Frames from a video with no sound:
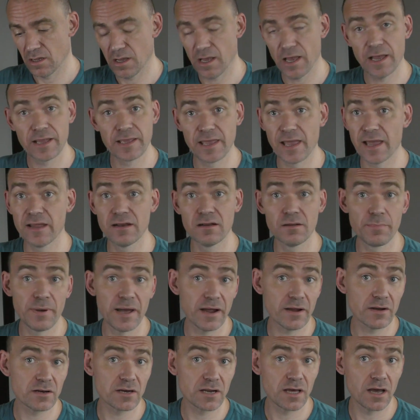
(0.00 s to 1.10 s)
again,
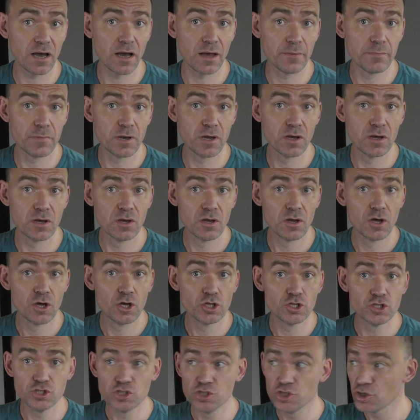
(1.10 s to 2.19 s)
apparently I'm
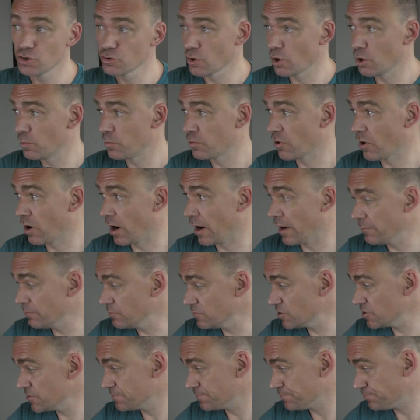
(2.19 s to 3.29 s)

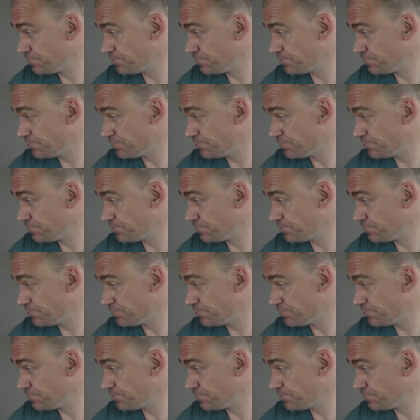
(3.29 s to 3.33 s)
neuroprimed.